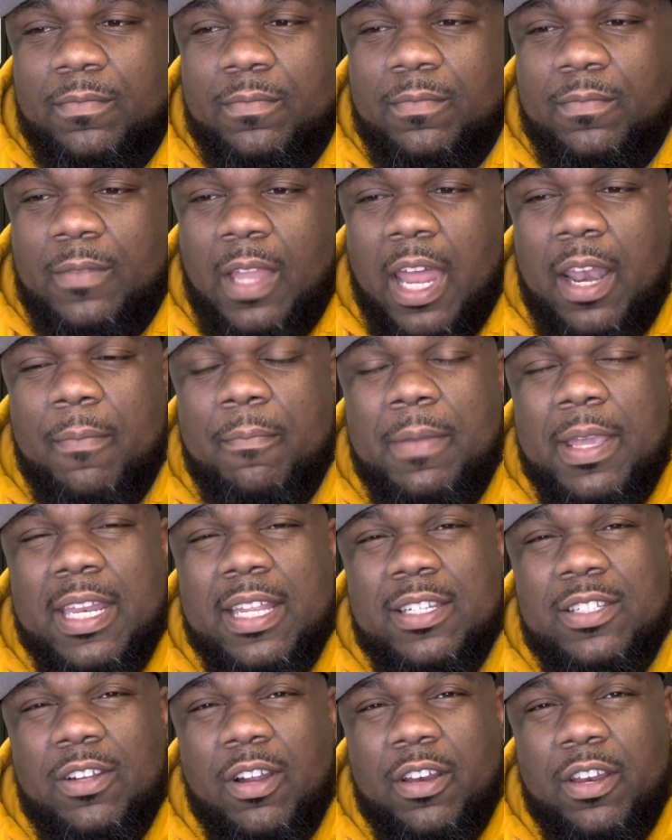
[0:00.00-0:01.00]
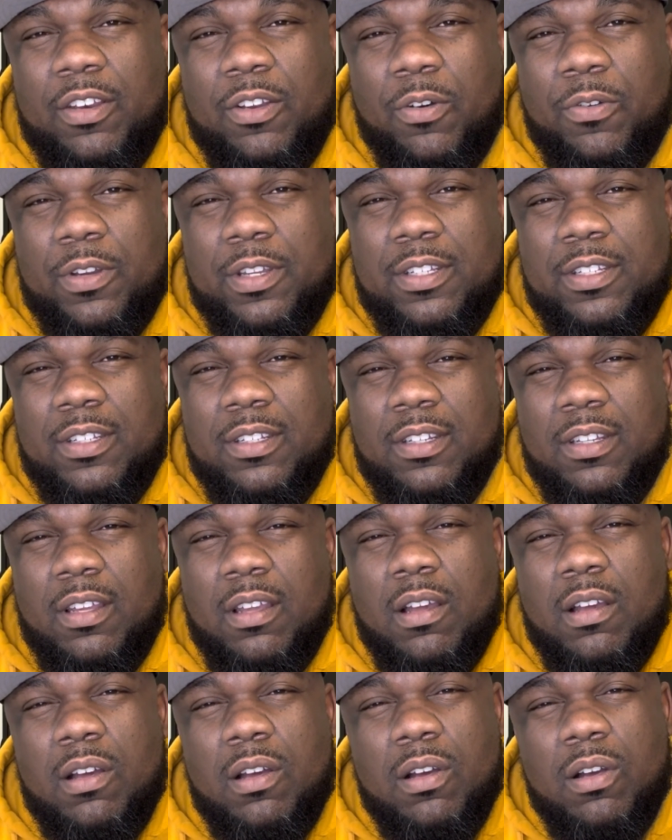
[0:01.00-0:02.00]
now the media starting to notice.
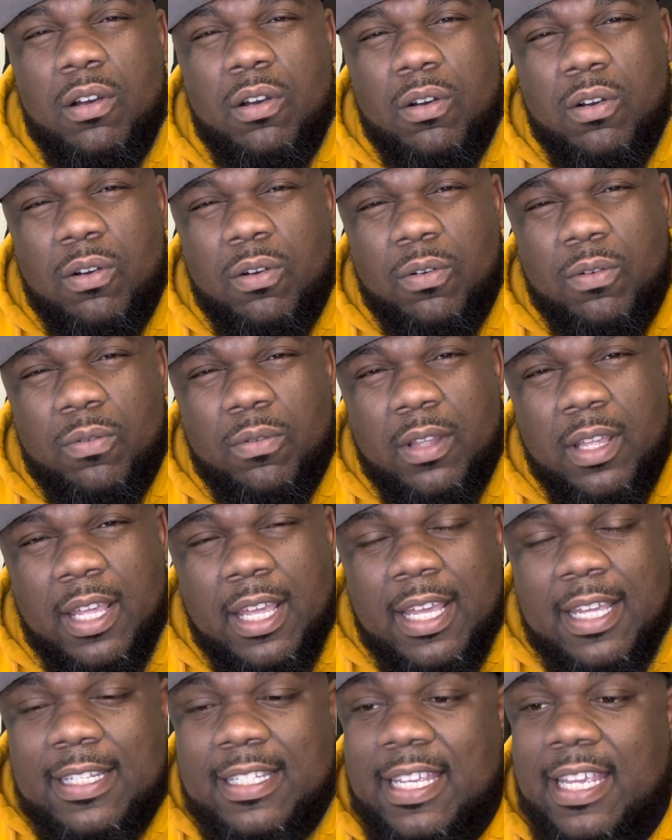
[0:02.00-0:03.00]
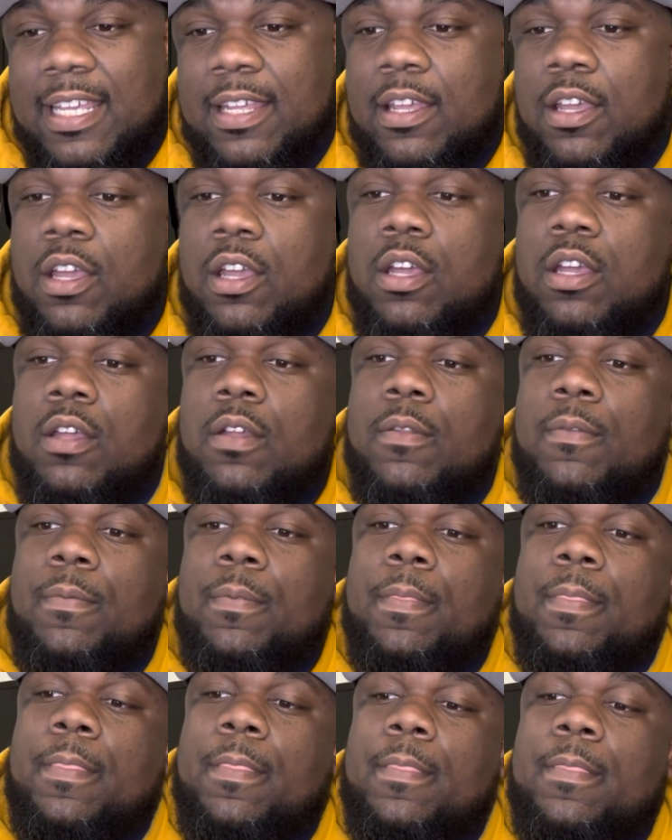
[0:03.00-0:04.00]
Oh, see,
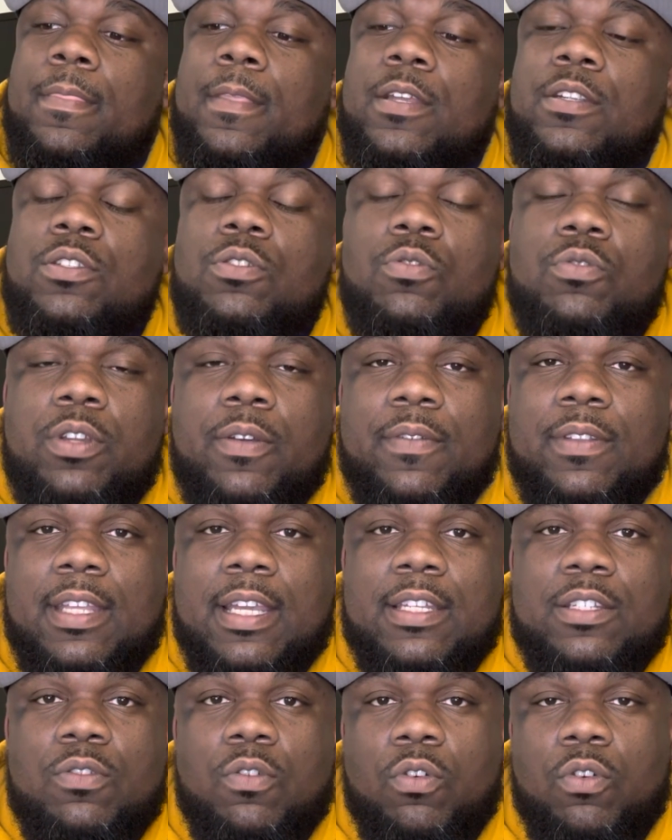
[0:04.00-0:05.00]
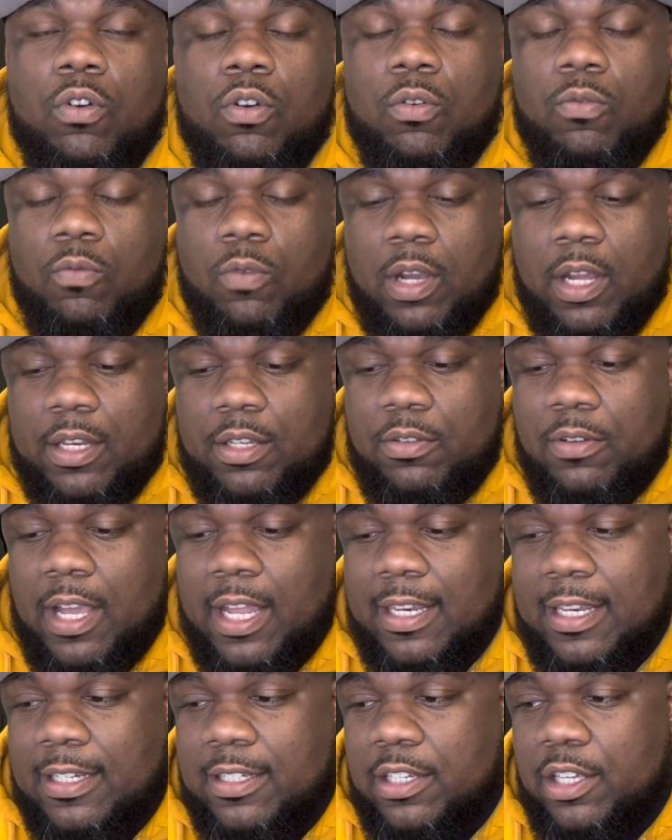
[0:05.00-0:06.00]
there's two different things going on. One, you got
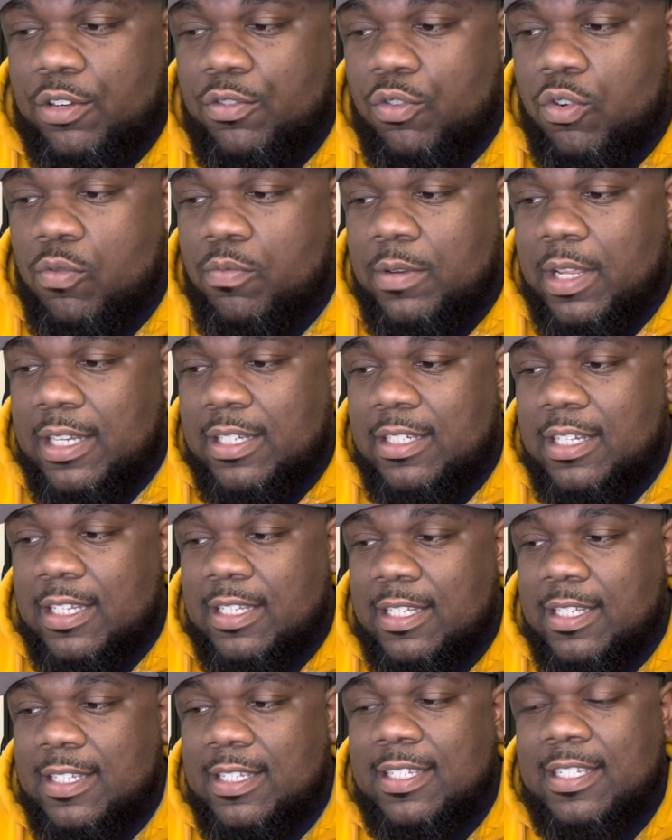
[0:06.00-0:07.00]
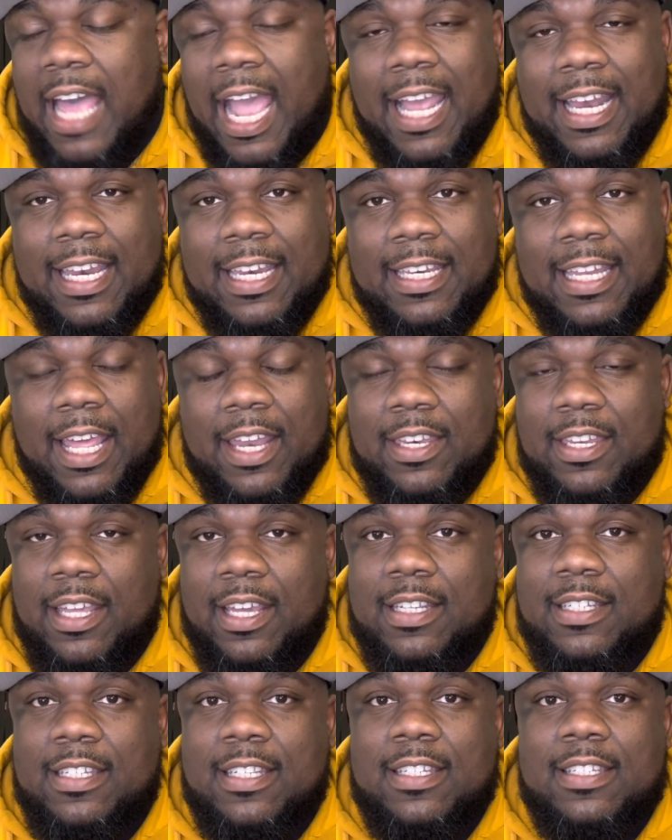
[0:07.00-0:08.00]
the group that's just excited that the
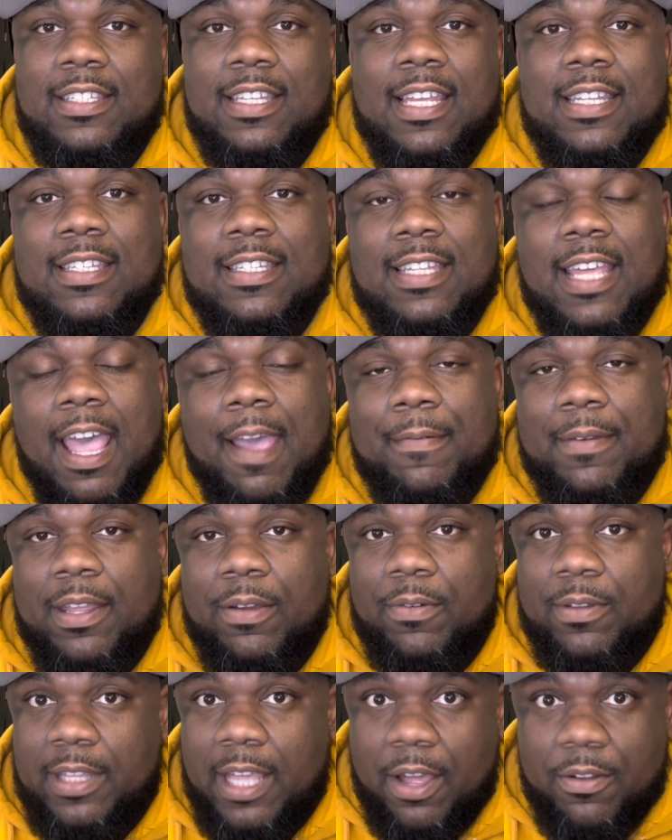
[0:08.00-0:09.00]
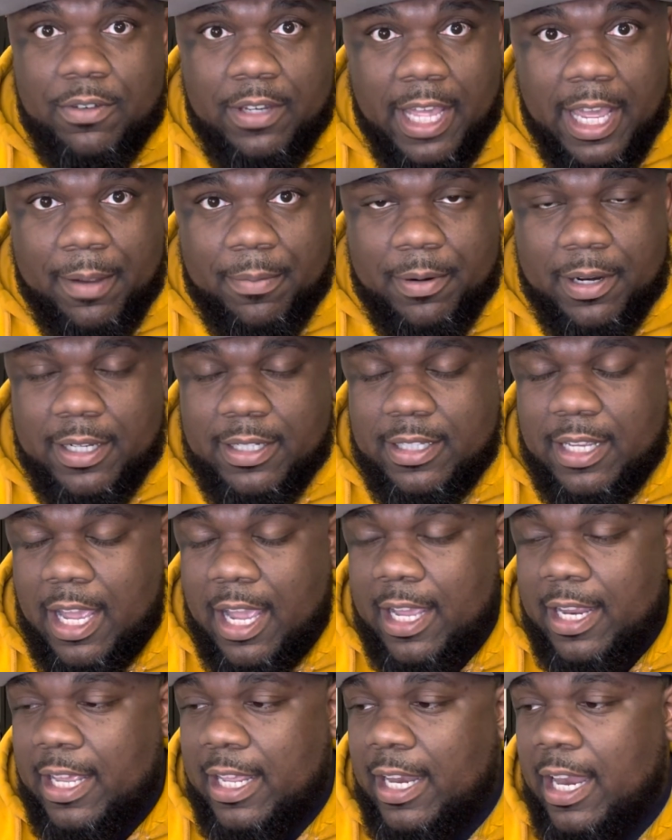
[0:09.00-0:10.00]
success is happening without Dak
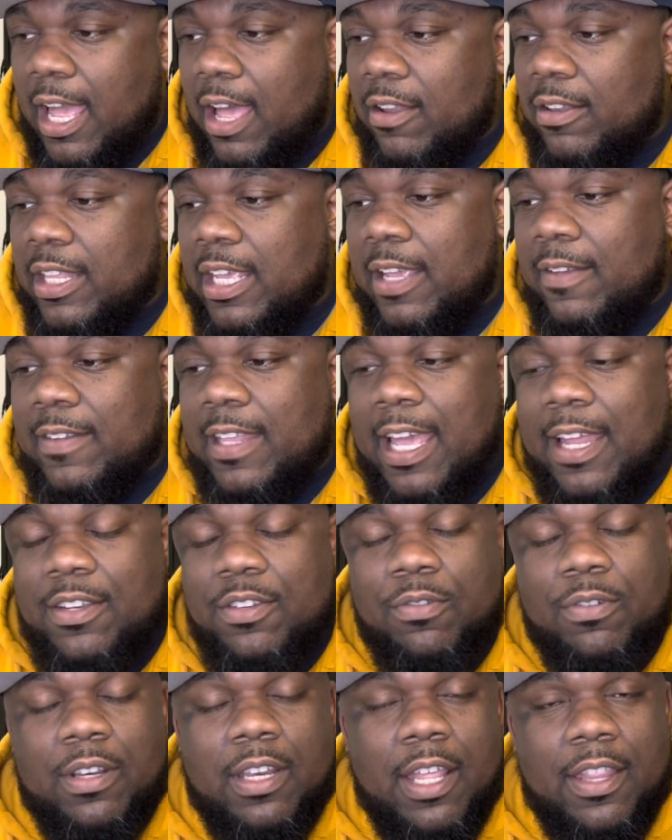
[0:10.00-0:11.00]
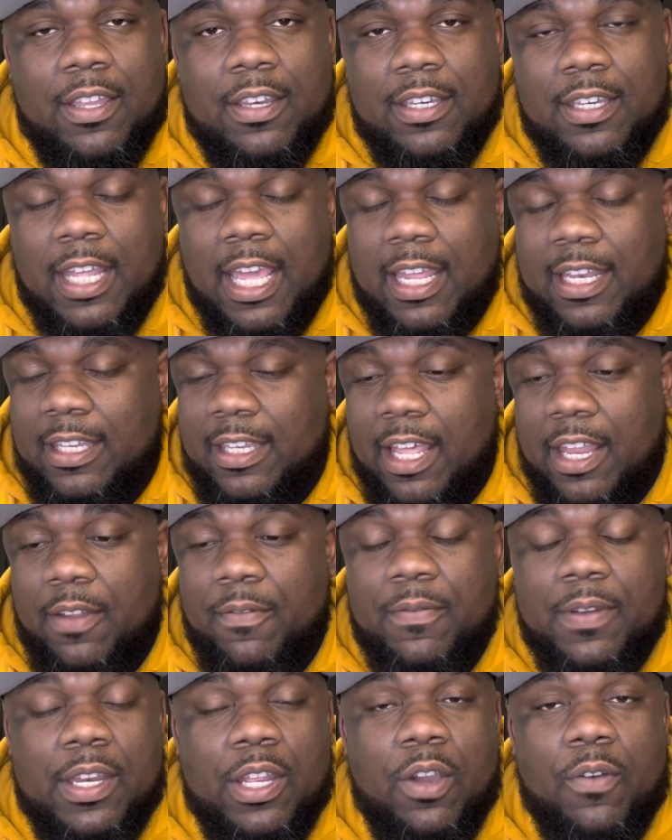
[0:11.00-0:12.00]
Prescott. And I'll leave that to another day, another
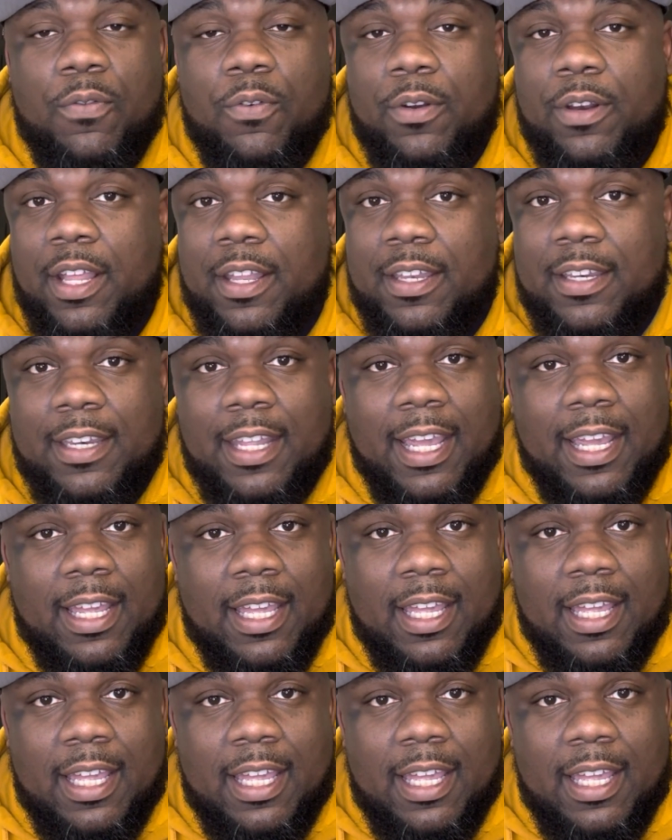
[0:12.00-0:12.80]
video for another day.